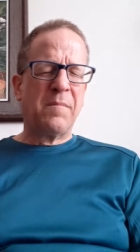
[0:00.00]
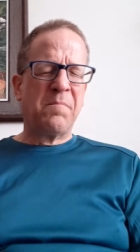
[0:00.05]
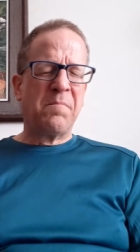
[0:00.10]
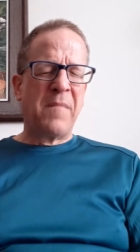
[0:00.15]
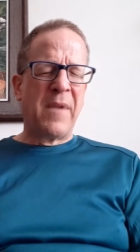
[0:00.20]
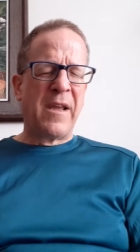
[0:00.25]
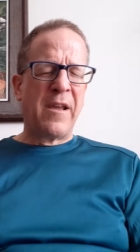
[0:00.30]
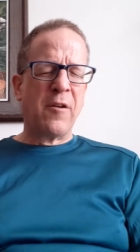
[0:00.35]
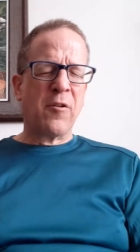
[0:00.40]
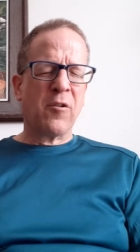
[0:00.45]

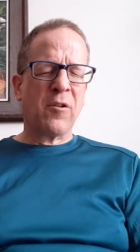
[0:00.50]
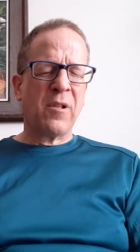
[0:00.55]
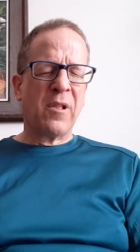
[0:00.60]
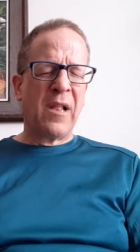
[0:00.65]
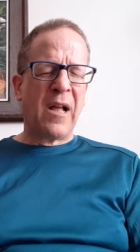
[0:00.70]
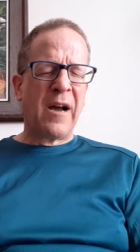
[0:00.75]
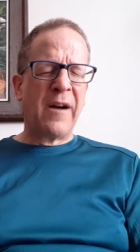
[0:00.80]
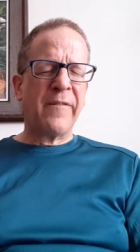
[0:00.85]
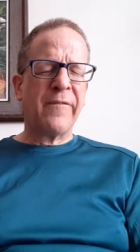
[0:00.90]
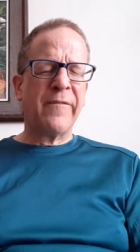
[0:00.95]
May your
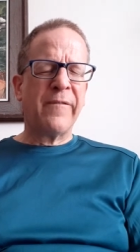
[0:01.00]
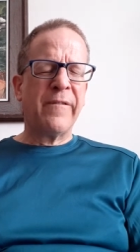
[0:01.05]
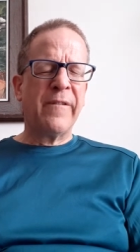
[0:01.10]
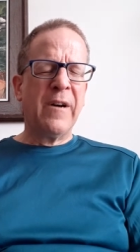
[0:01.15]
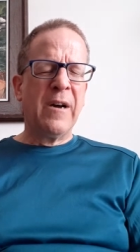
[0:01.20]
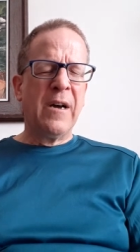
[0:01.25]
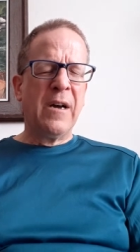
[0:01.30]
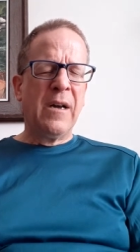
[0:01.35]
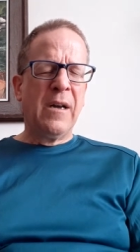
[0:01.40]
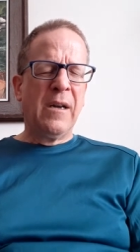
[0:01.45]
love
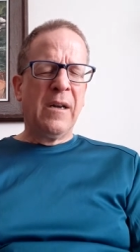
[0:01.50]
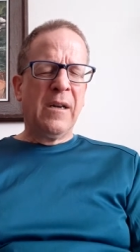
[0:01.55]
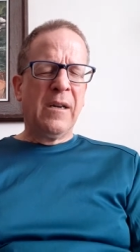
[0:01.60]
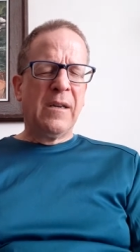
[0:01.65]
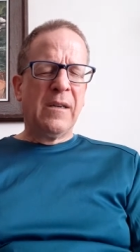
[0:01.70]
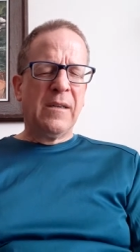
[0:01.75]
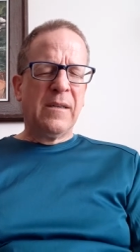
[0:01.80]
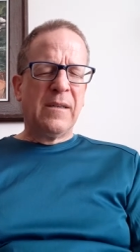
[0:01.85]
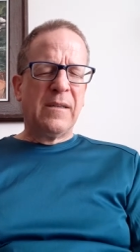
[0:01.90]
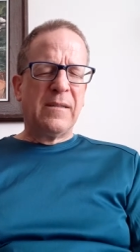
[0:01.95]

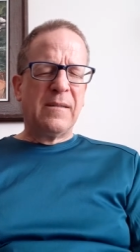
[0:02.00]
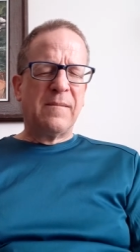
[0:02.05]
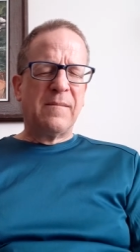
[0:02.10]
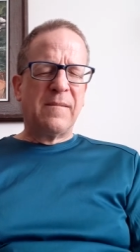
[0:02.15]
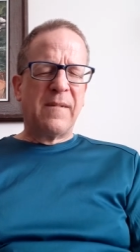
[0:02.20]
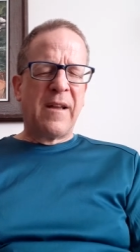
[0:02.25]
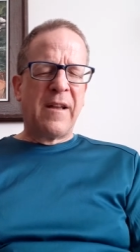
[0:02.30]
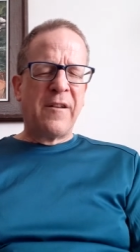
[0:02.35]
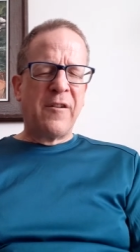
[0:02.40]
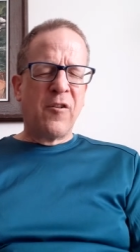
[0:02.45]

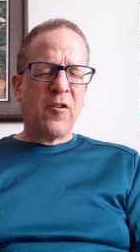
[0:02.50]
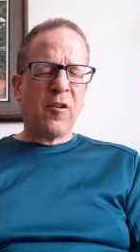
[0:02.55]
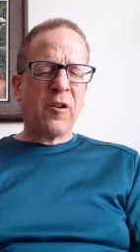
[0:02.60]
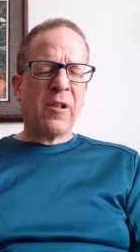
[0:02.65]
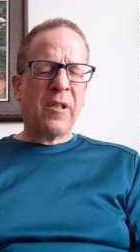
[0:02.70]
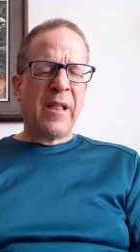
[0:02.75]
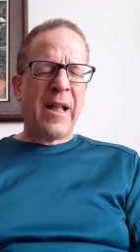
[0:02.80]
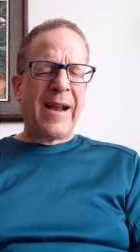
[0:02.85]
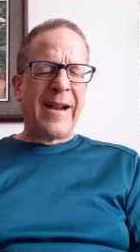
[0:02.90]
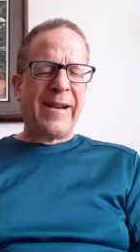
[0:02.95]
and your
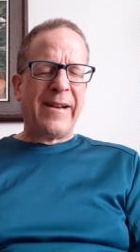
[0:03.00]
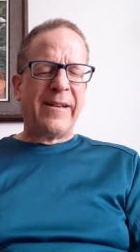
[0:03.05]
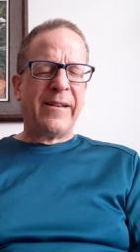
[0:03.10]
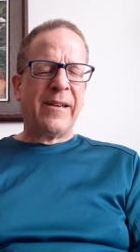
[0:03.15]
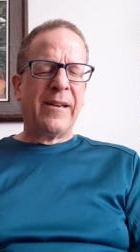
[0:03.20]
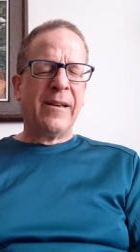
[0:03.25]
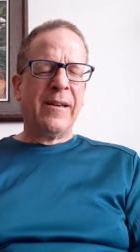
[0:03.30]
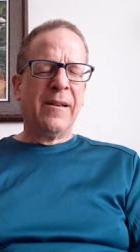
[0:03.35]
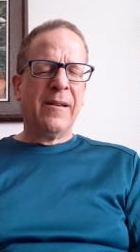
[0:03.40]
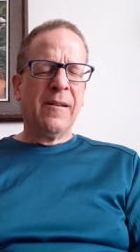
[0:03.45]
light
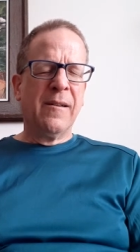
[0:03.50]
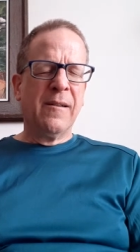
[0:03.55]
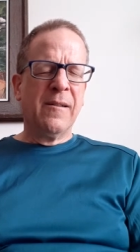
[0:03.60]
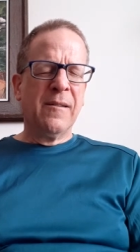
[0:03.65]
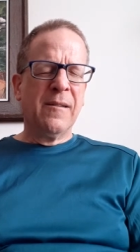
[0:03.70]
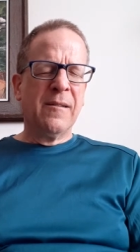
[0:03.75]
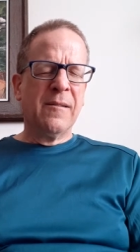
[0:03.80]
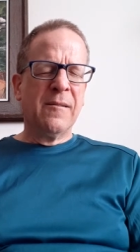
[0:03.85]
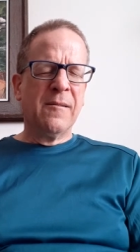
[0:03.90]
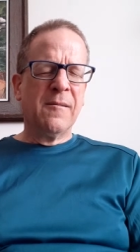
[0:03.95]

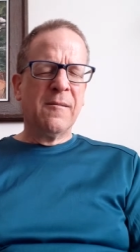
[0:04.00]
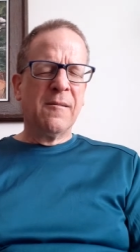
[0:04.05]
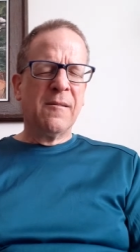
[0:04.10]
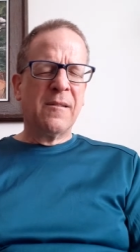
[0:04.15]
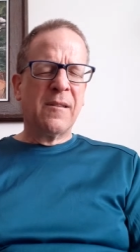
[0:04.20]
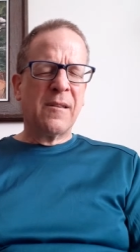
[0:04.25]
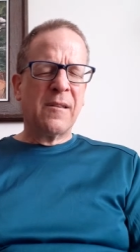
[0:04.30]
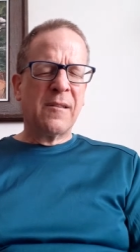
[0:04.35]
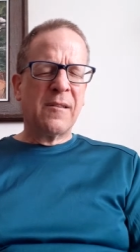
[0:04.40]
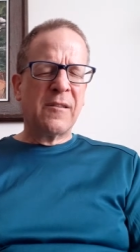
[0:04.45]

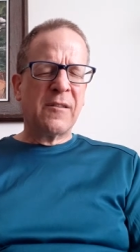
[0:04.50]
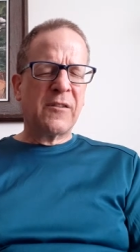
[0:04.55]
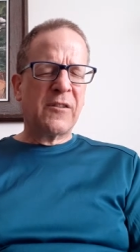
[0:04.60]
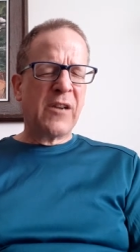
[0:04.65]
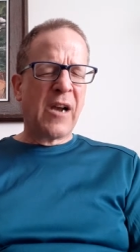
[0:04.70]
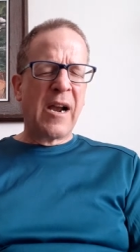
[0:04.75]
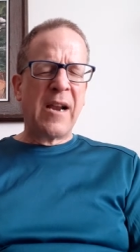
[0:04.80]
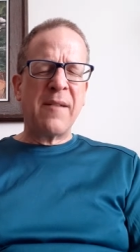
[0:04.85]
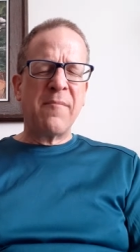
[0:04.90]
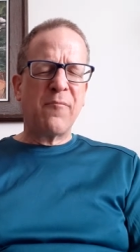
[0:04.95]

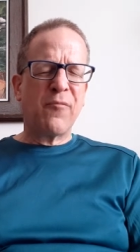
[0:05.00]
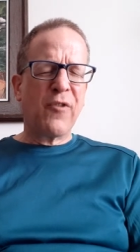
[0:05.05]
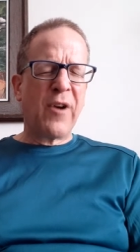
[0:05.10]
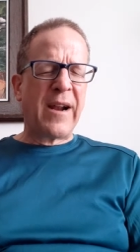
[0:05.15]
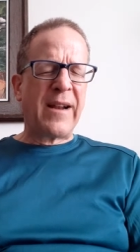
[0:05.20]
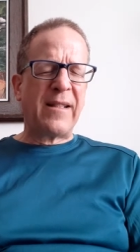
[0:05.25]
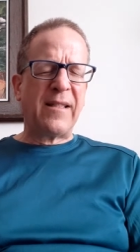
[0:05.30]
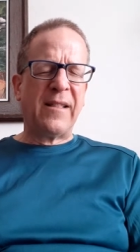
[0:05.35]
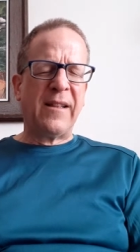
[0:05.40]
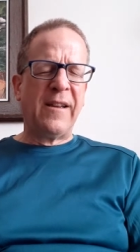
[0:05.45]
shine
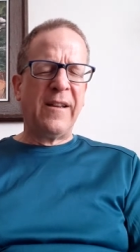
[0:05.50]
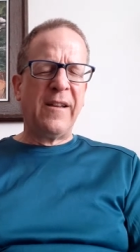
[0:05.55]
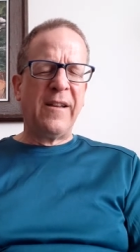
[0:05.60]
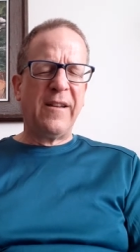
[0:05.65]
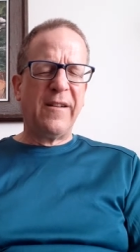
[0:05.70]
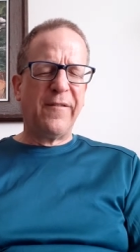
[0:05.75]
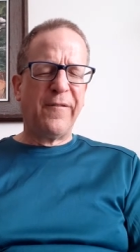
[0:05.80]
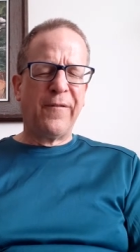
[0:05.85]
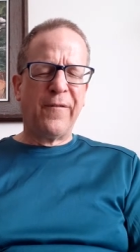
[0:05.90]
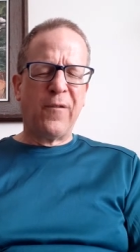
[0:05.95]

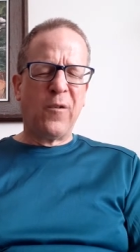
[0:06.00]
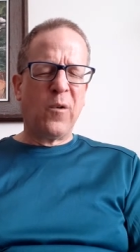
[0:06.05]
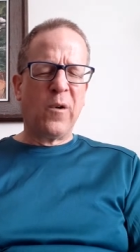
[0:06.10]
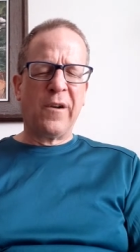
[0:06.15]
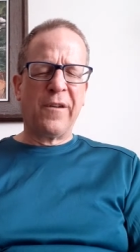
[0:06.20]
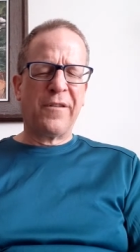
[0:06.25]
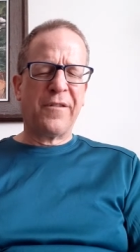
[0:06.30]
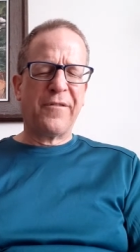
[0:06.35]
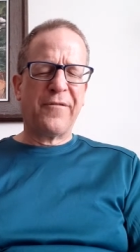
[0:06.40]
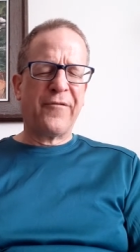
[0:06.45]
brightly
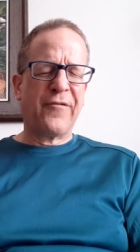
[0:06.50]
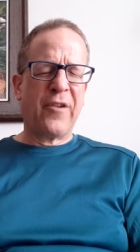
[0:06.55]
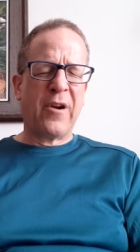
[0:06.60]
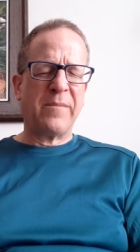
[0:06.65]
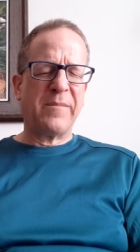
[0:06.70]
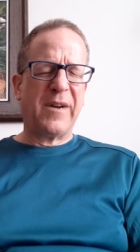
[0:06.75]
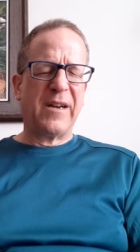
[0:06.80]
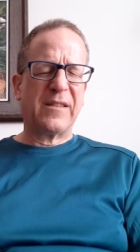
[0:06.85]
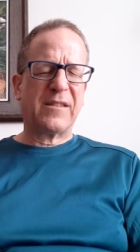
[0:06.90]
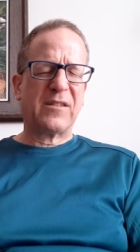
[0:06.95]
forth
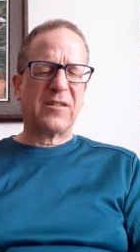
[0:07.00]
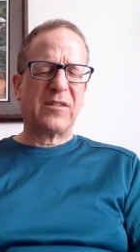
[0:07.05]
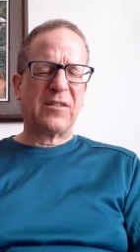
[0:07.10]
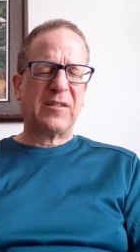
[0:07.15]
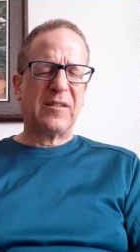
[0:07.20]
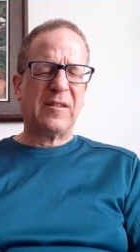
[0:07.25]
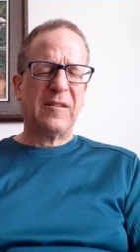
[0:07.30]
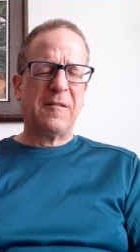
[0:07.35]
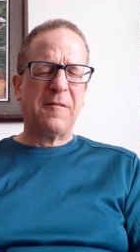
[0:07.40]
from us.